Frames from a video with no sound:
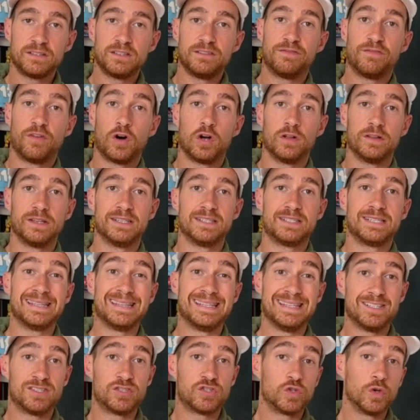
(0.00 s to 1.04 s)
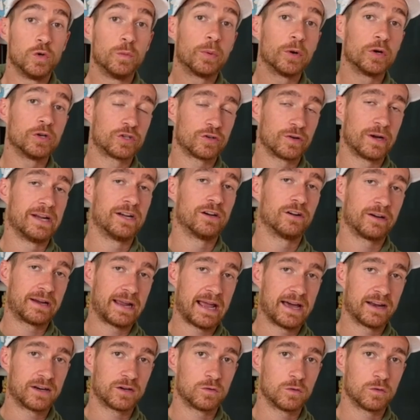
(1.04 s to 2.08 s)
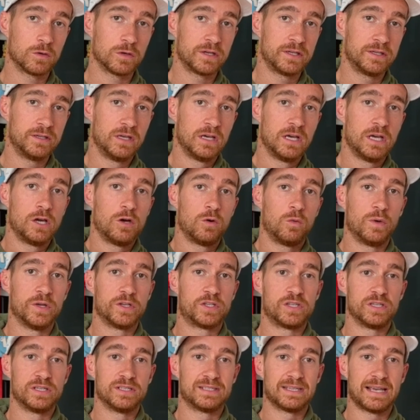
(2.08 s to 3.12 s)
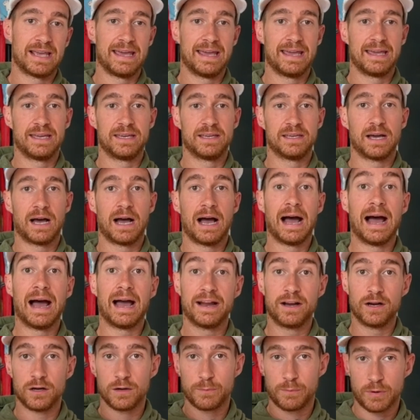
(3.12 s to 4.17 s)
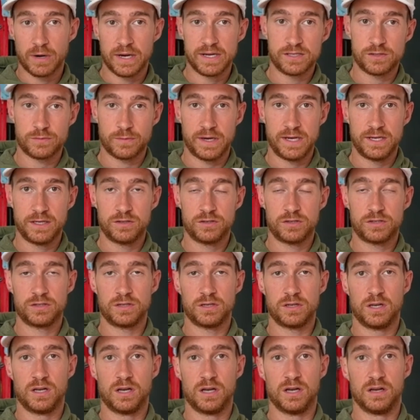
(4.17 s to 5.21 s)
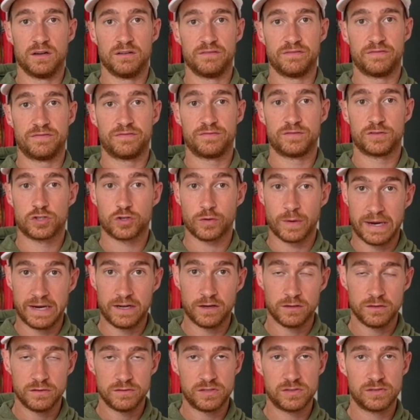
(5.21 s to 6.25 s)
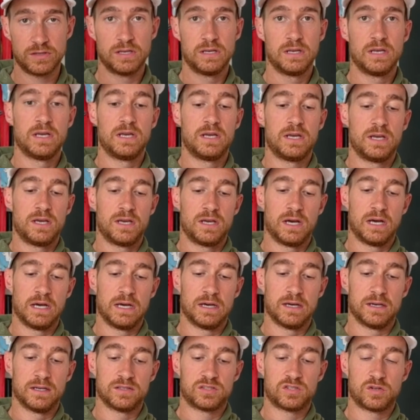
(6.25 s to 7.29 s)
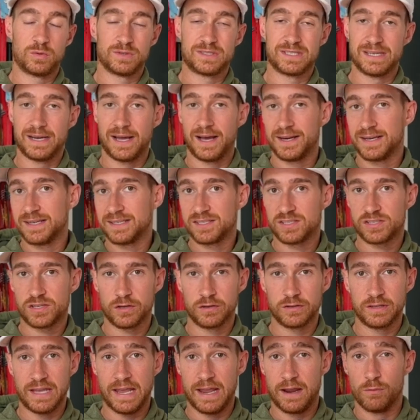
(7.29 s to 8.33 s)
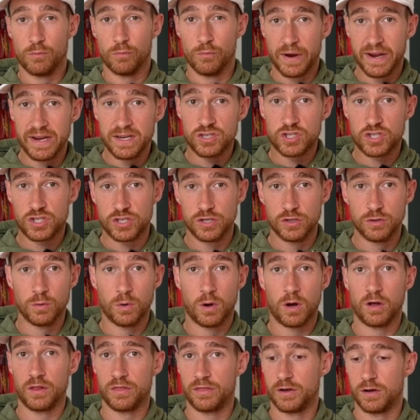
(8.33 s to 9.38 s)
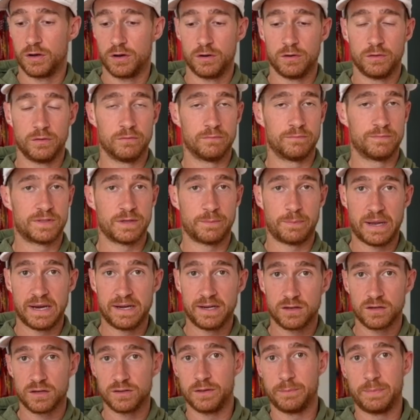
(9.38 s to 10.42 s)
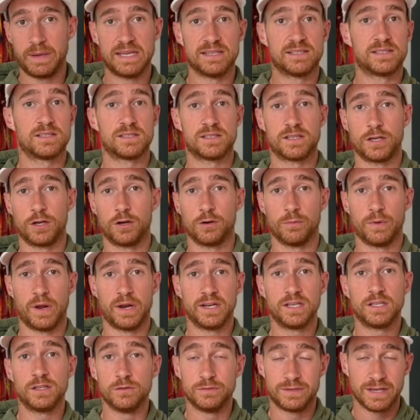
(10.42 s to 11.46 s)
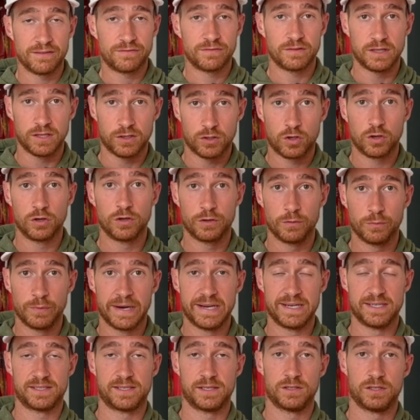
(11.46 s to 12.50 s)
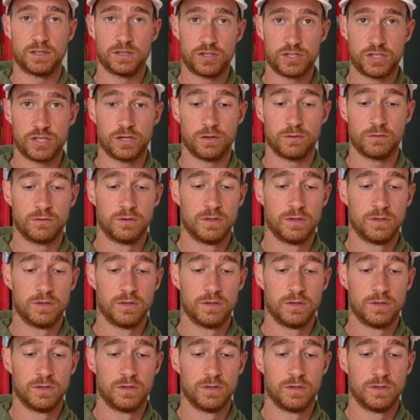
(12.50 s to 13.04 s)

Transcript: fall into the super trainer category, which is a higher price range of trainers So it's not necessarily a race shoe, although depending on the paces that you're running, you definitely could race in the shoe.